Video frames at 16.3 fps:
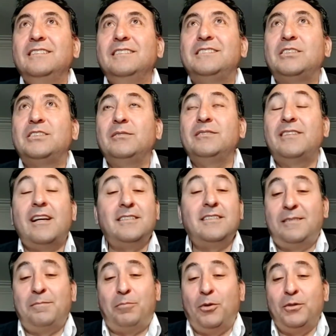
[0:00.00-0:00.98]
so that's
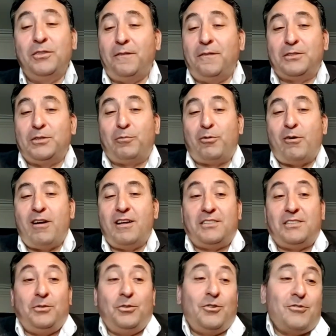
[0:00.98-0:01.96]
the point of the
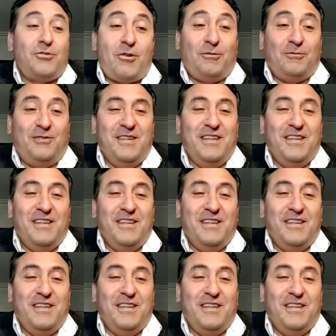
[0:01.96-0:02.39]
surprise. You don't know.